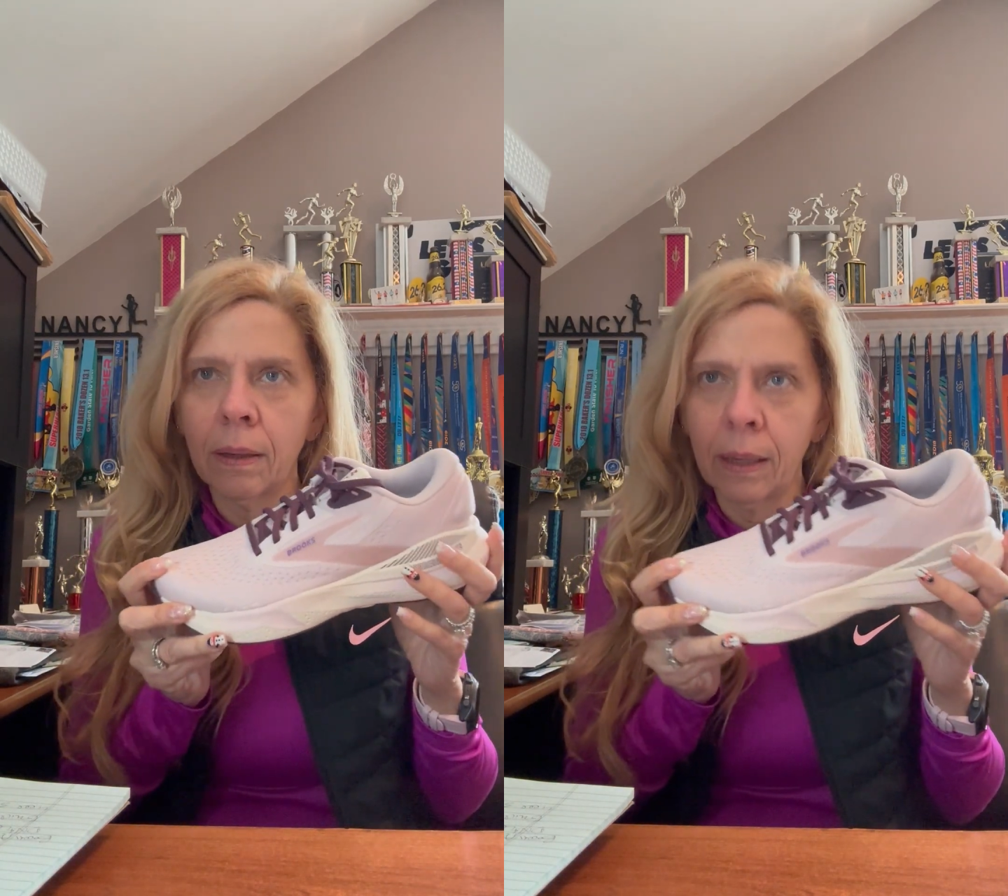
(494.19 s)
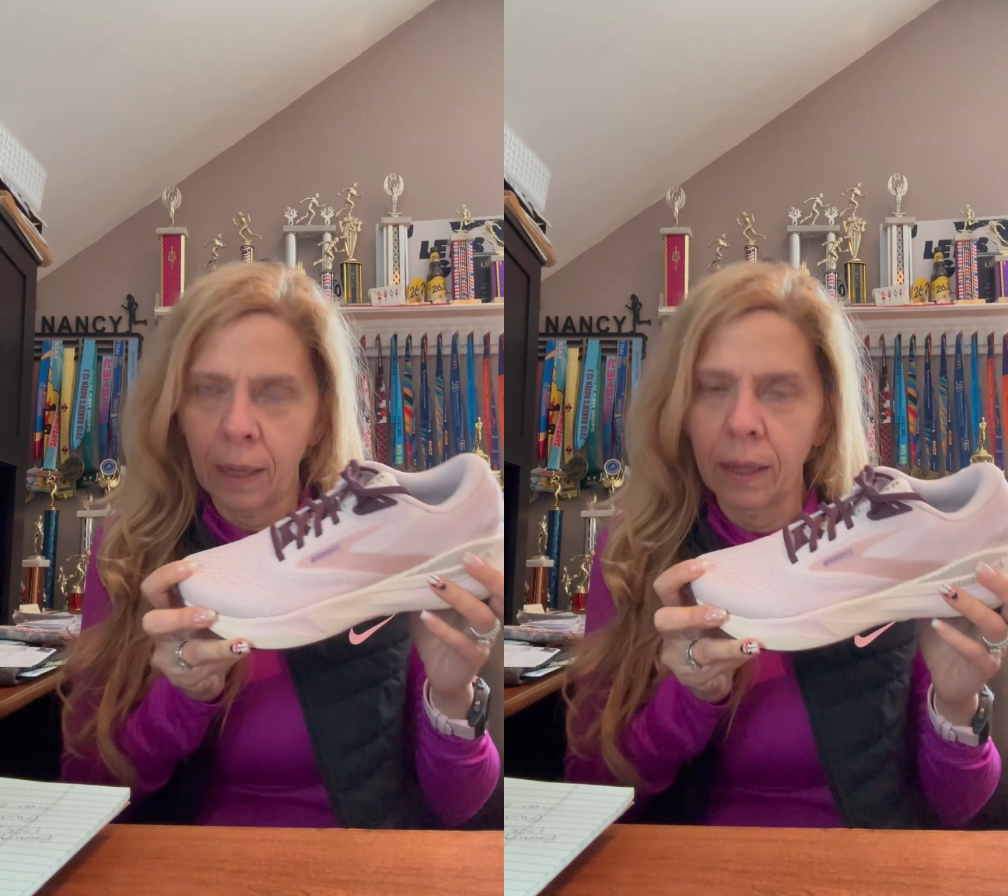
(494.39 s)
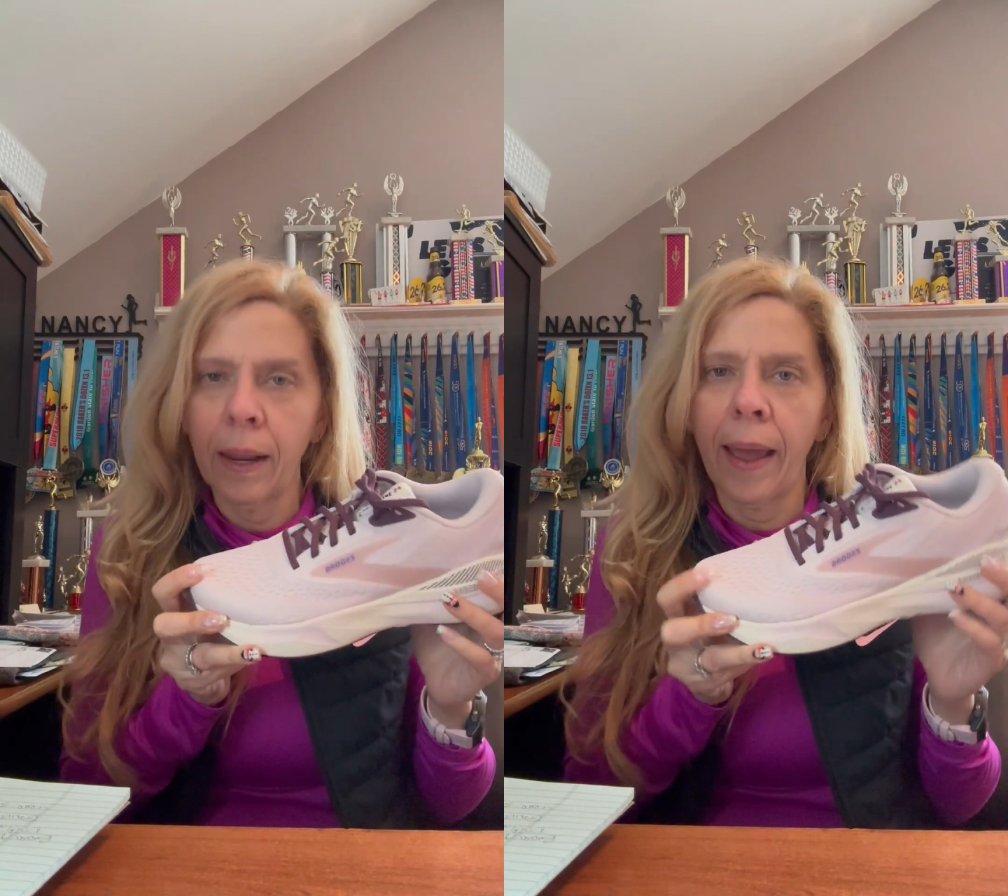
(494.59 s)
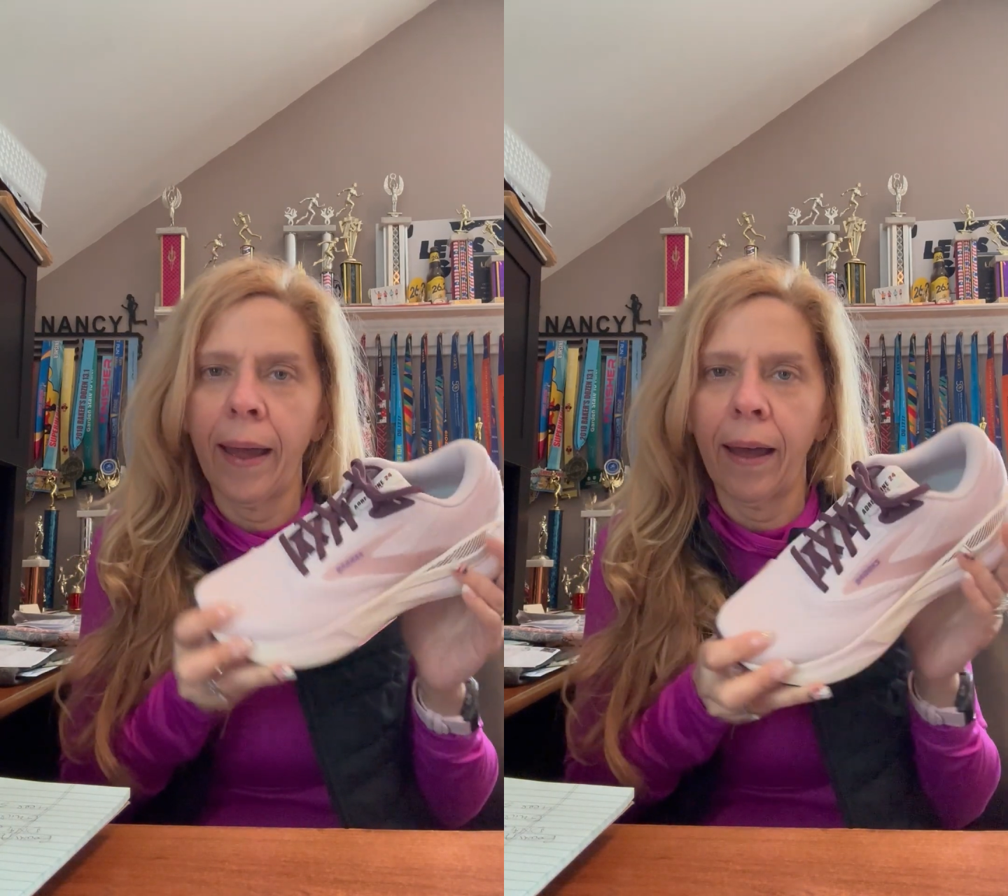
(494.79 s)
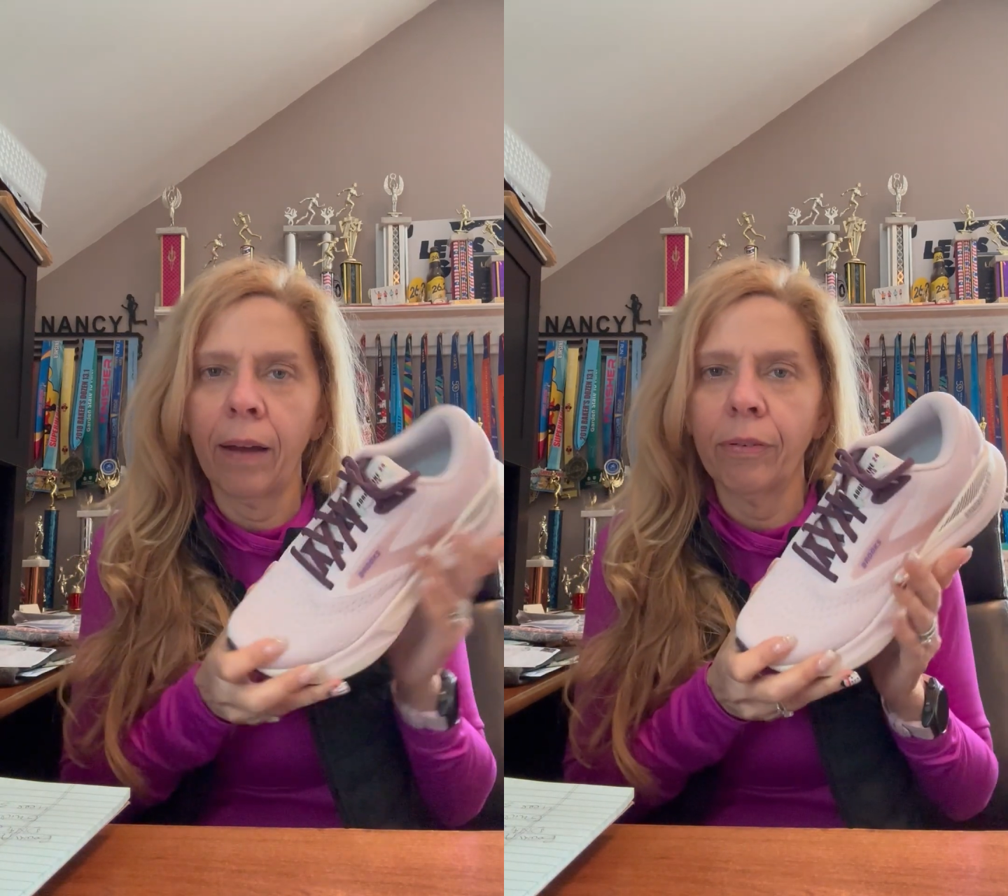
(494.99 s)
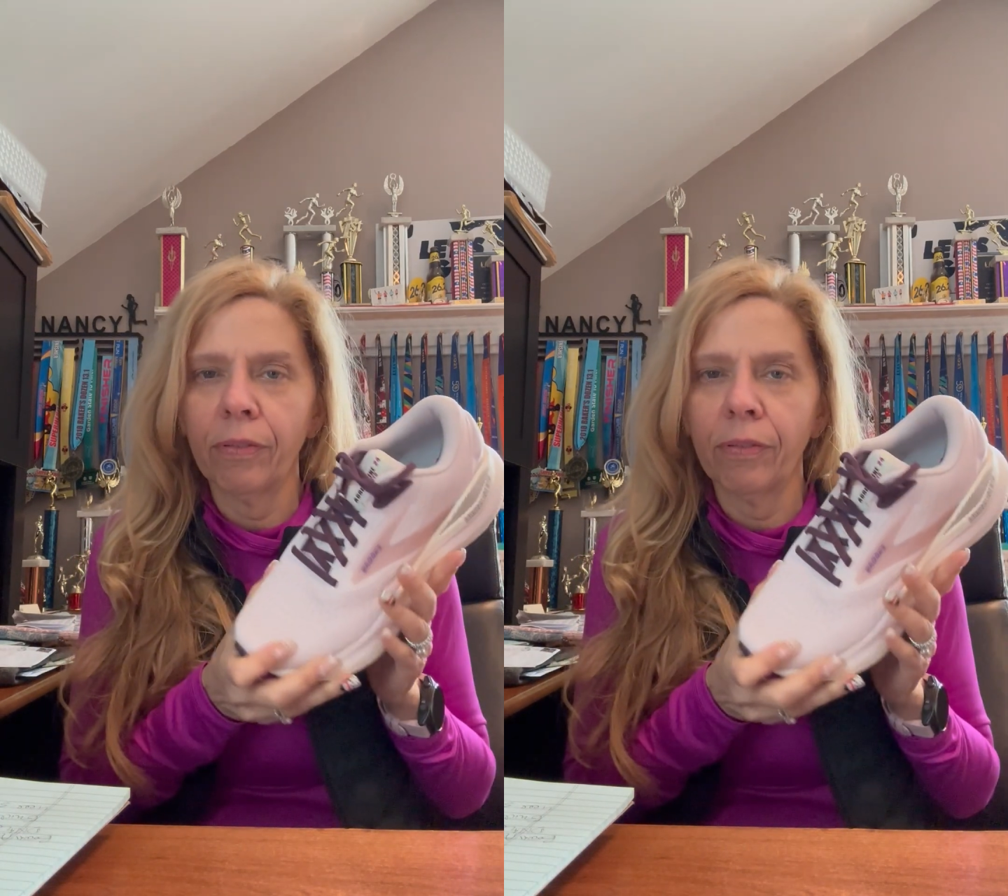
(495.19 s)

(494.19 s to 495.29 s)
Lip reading: an 8.5.